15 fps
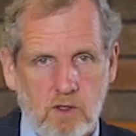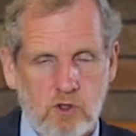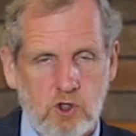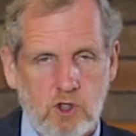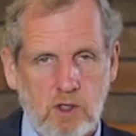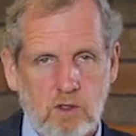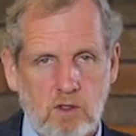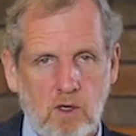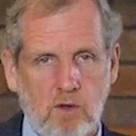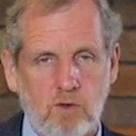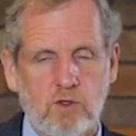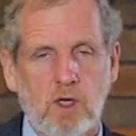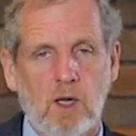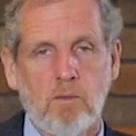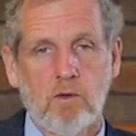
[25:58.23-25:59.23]

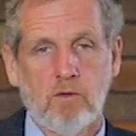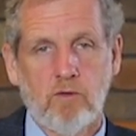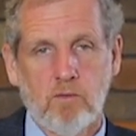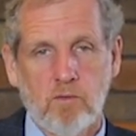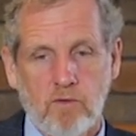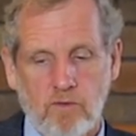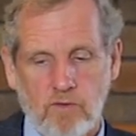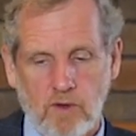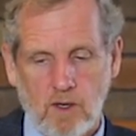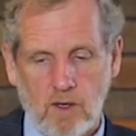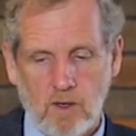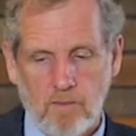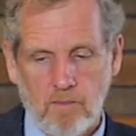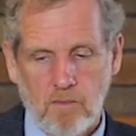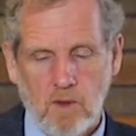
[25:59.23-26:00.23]
Gentiles coming from
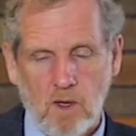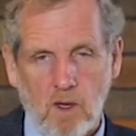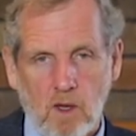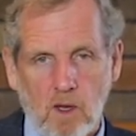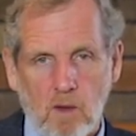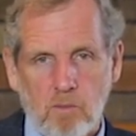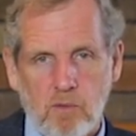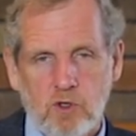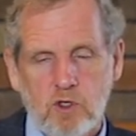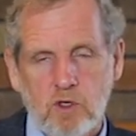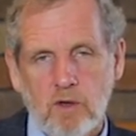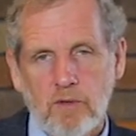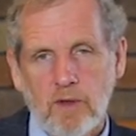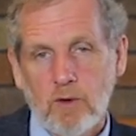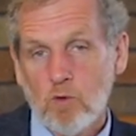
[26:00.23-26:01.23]
afar. But you
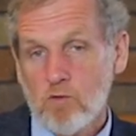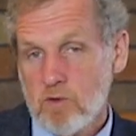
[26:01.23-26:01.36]
know, they'd